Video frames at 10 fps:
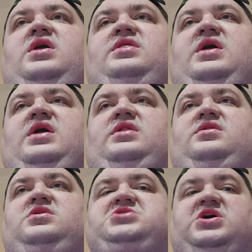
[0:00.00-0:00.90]
And
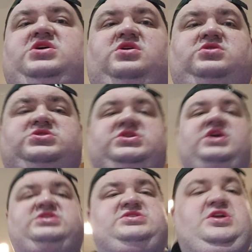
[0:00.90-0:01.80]
then Giancarlo
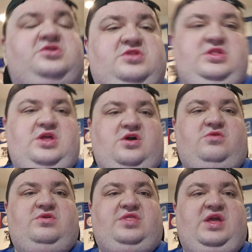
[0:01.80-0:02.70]
Stanton sealed the
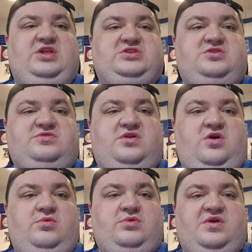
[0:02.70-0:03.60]
deal with a
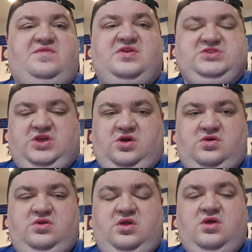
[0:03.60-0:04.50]
two-run homer of his
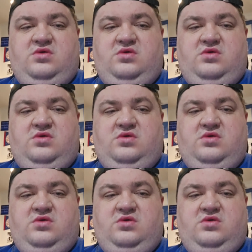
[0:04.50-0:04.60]
own,